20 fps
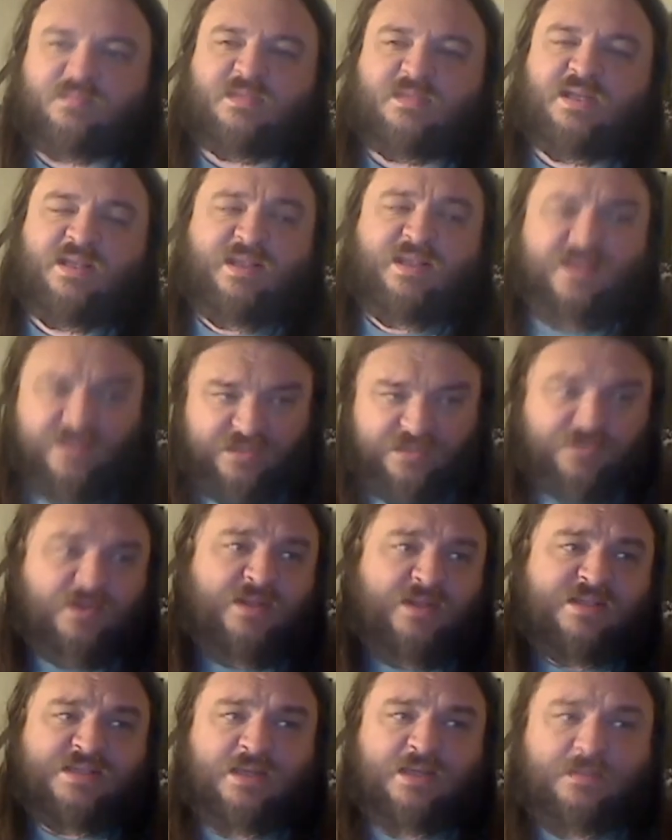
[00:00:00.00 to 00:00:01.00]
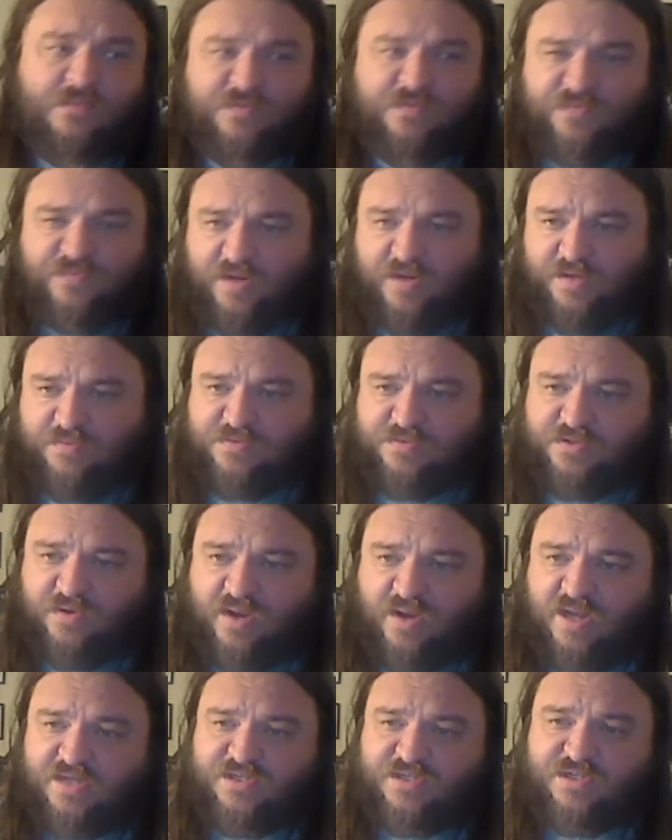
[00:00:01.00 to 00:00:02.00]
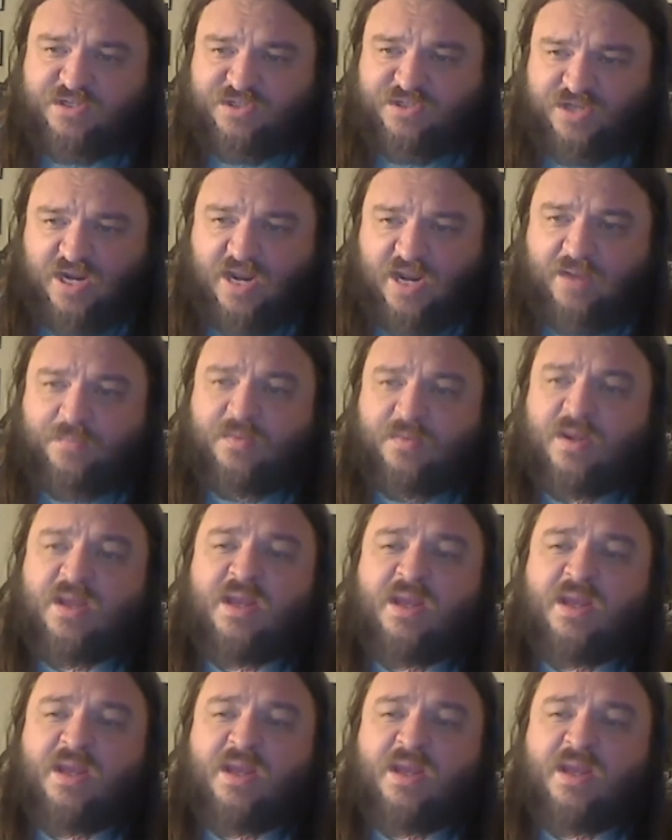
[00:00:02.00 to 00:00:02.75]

This one seems fun. So Hasha's job